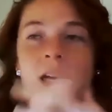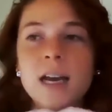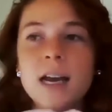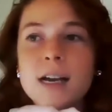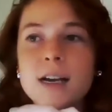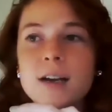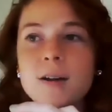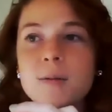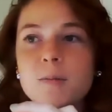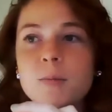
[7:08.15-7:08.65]

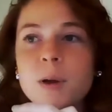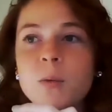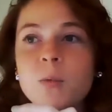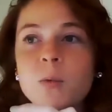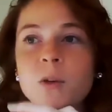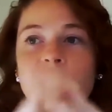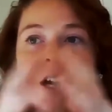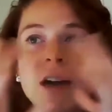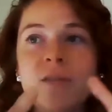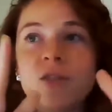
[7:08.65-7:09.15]
But
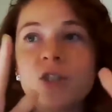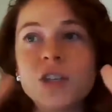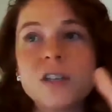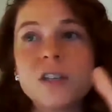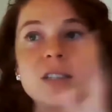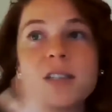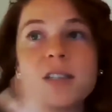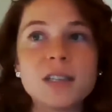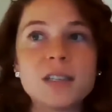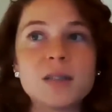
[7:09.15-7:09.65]
we'd have
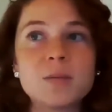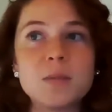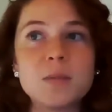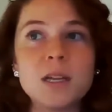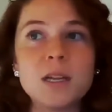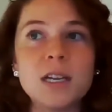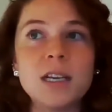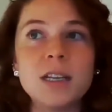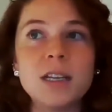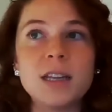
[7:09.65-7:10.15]
just as
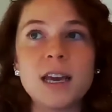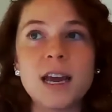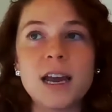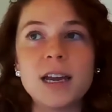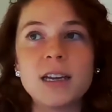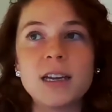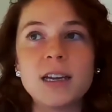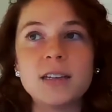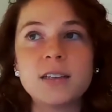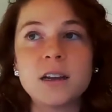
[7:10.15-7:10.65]
many
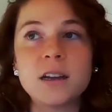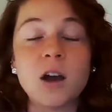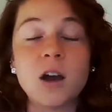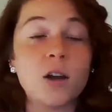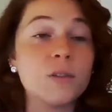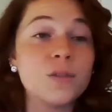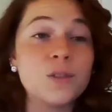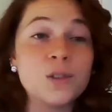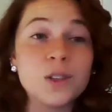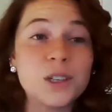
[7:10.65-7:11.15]
that
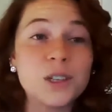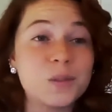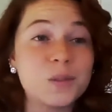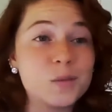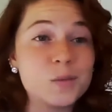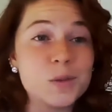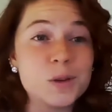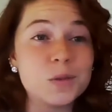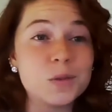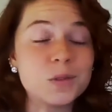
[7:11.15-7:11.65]
are fully
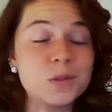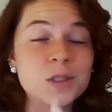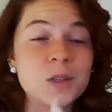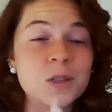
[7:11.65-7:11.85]
remote.